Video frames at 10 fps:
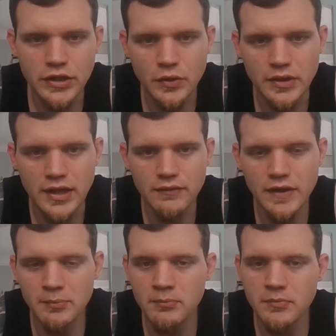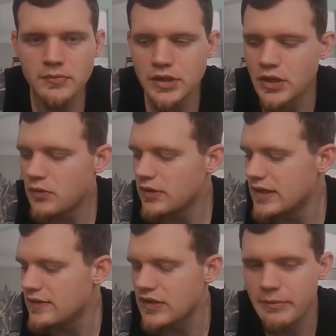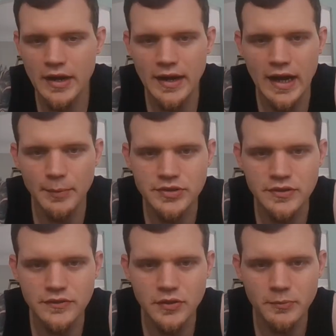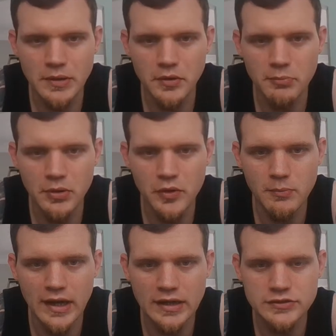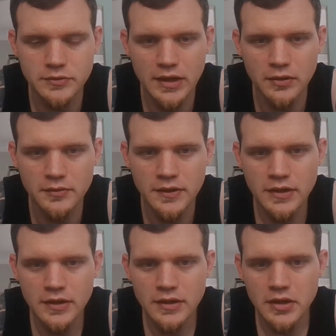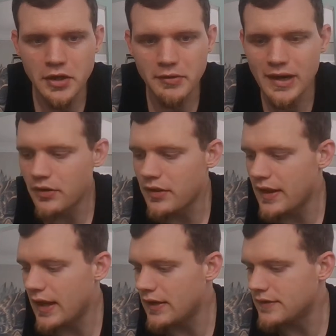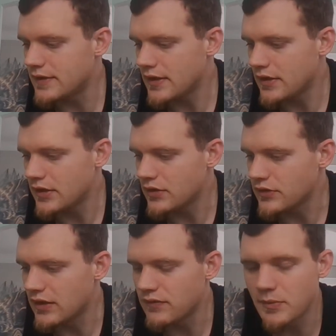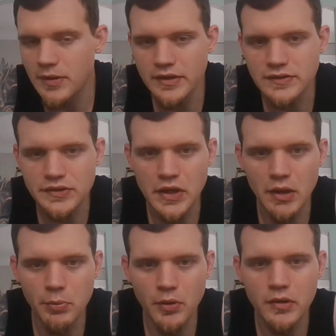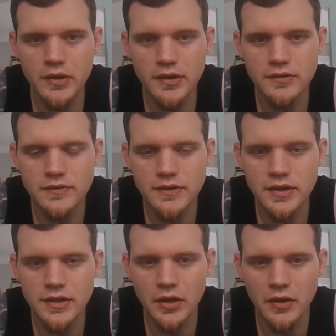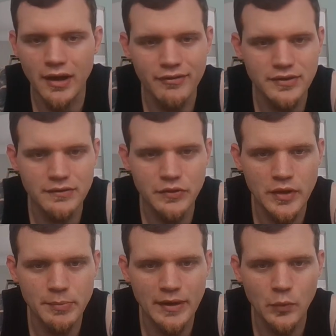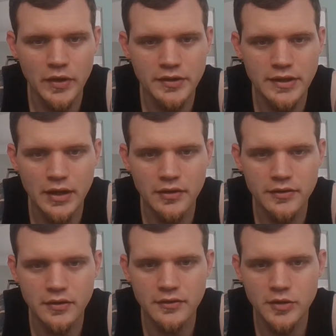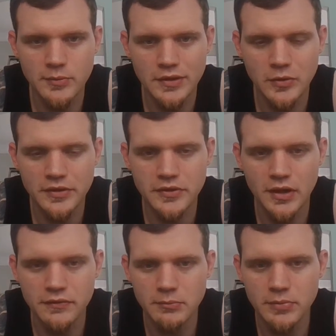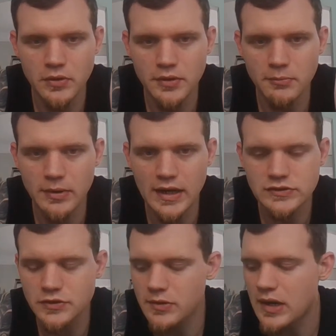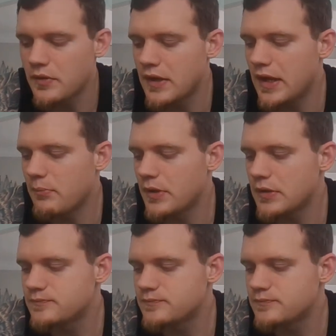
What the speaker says: Give him, a decent amount of options. He'll be able to build a box around that. Give him at least a couple because, obviously if you only pick one character, it's going to be a little bit tough to build a box around that. But